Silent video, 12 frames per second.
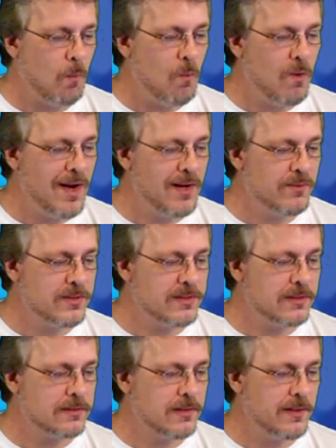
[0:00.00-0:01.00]
um, why it was
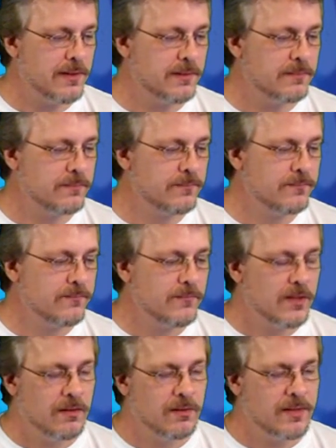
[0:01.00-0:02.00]
discounted.
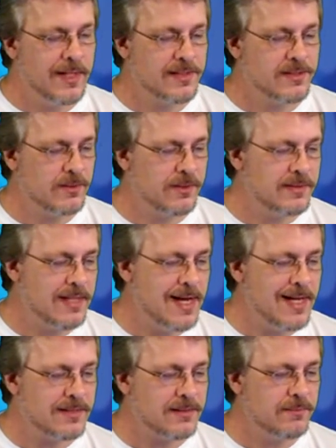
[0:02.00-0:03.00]
Okay, so it's
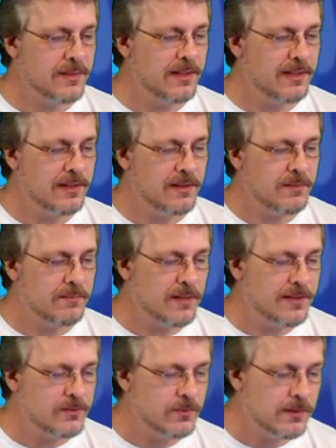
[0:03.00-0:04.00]
asking me to enter
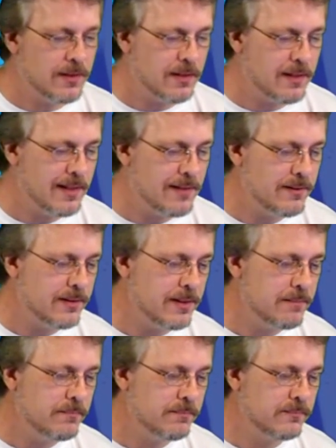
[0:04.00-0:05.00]
my Twitter account
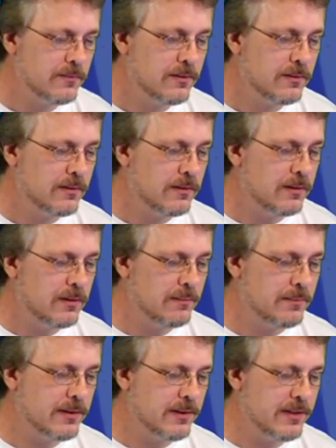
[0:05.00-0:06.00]
name.
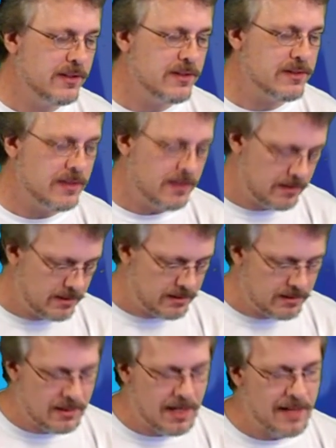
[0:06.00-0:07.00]
I'm going to use an,
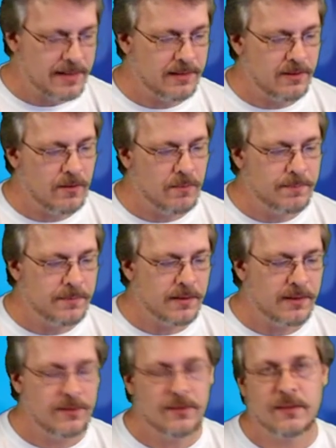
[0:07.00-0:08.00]
I can open
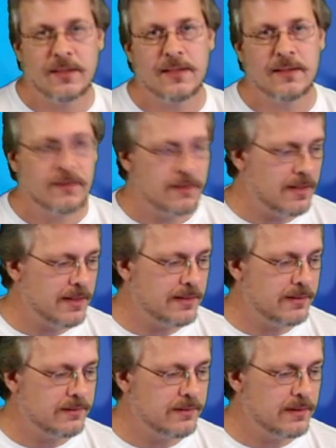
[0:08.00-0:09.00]
a new account or I
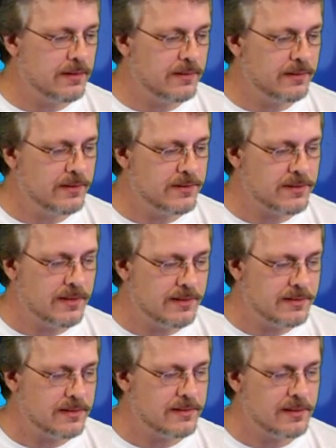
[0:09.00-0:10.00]
can uh, use an
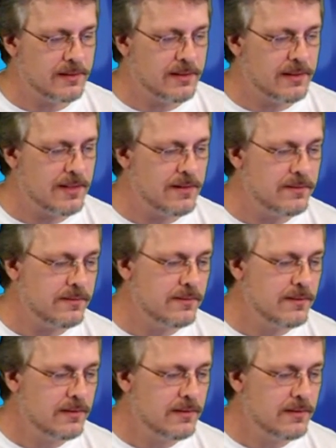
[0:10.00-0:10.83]
existing account.